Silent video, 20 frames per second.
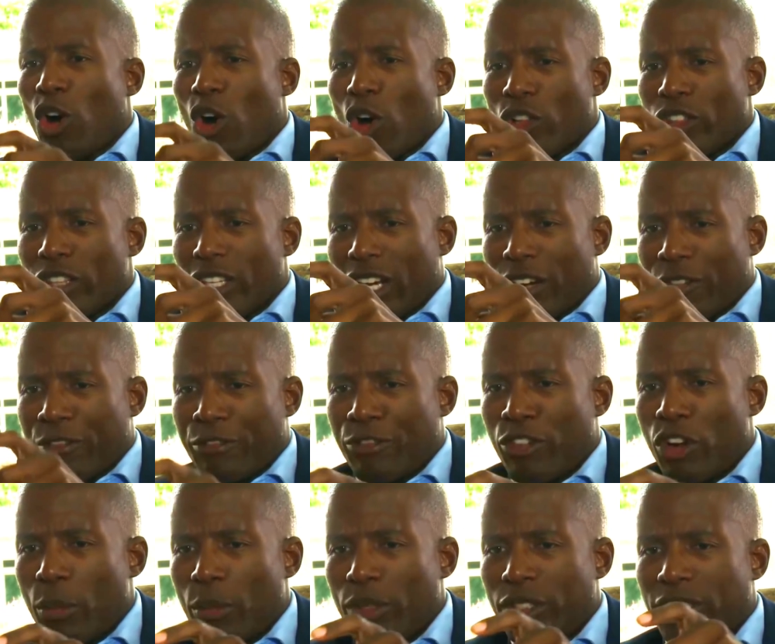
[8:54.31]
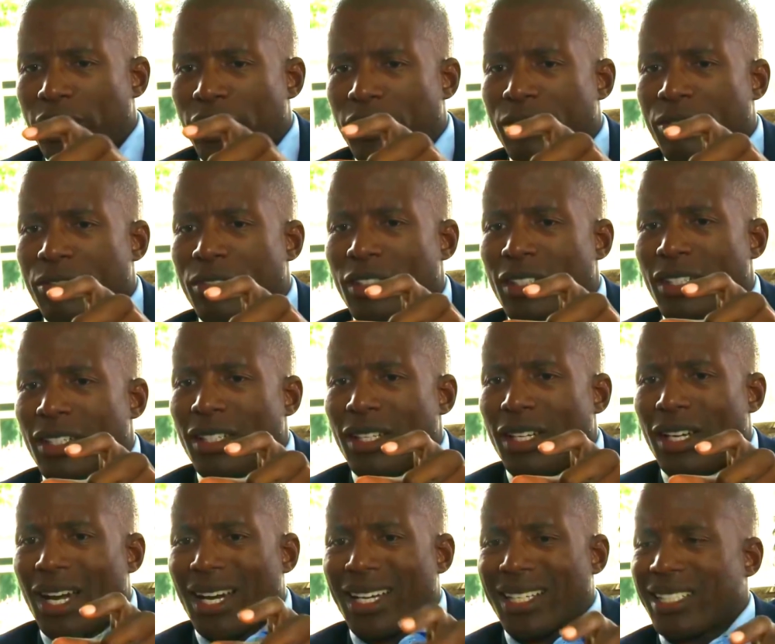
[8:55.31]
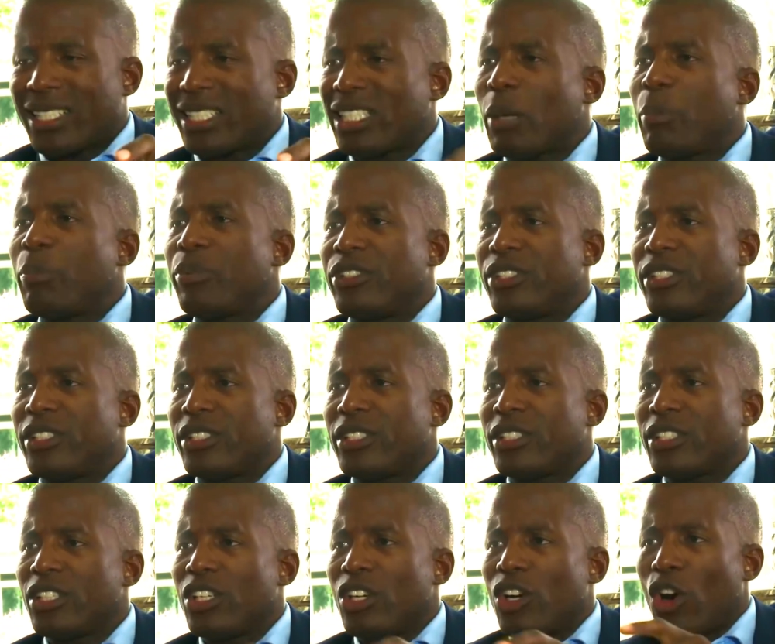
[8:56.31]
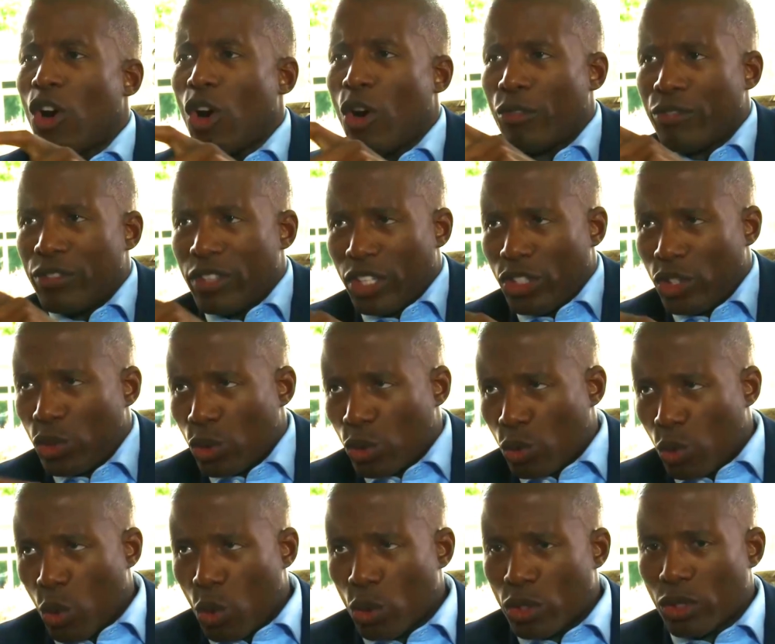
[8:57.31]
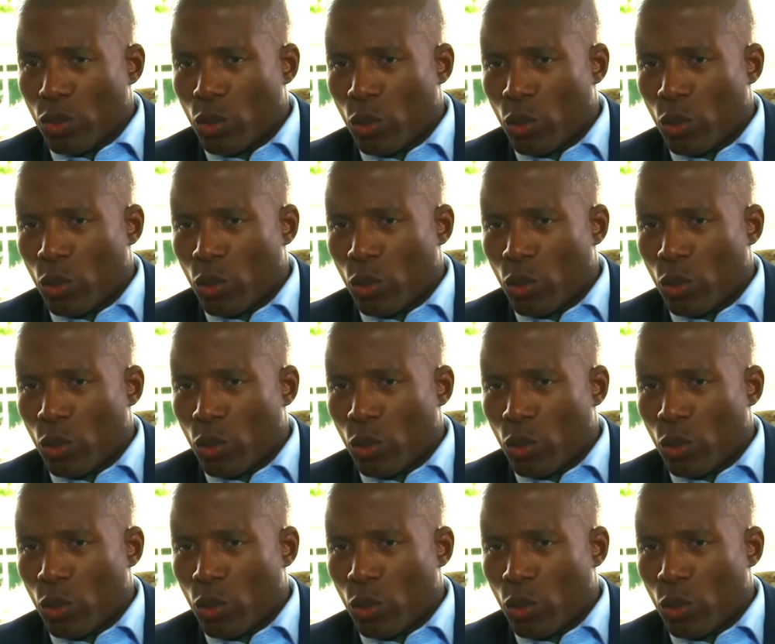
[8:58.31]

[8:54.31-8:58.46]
on the affirmative acceptance of the youth quota.